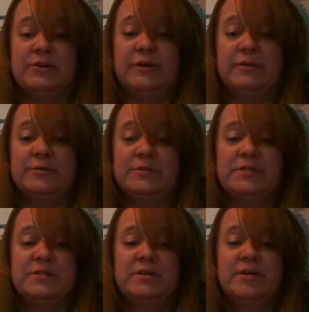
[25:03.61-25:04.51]

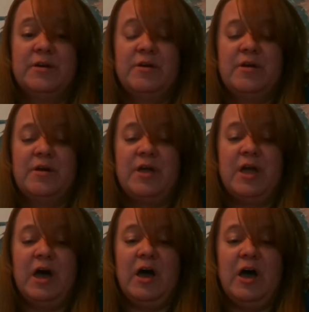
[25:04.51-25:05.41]
those
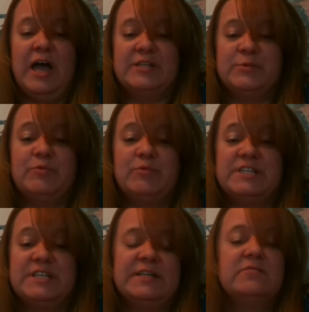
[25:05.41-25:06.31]
uh, as we
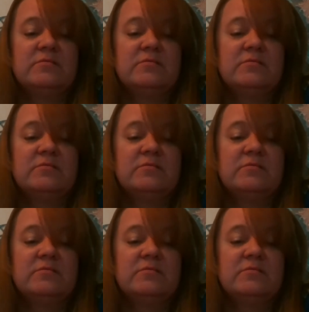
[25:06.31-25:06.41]
proceed.